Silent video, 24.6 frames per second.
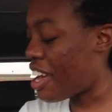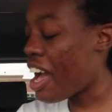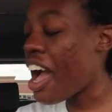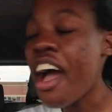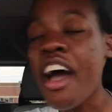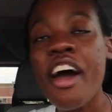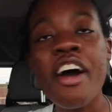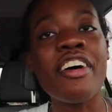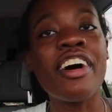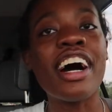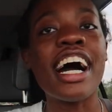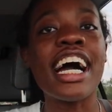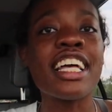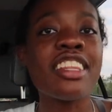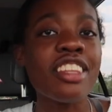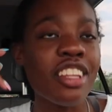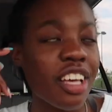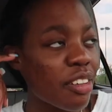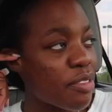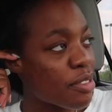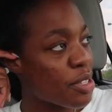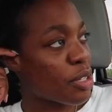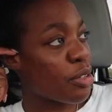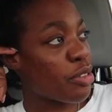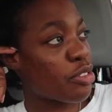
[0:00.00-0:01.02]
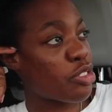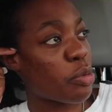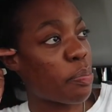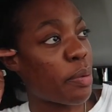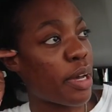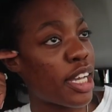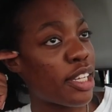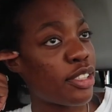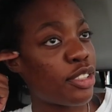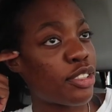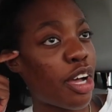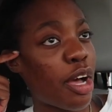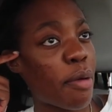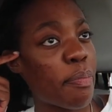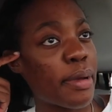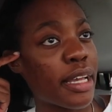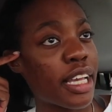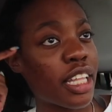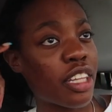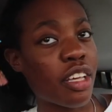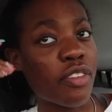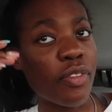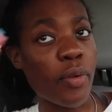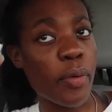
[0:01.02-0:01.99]
I love school supply
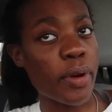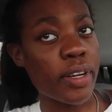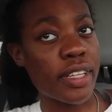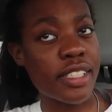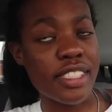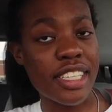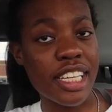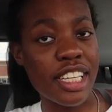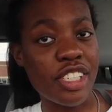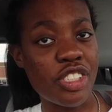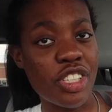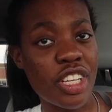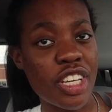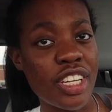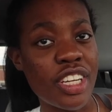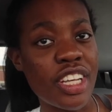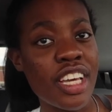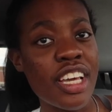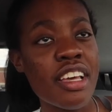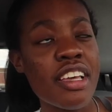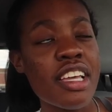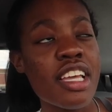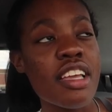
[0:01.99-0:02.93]
shopping. I love organization.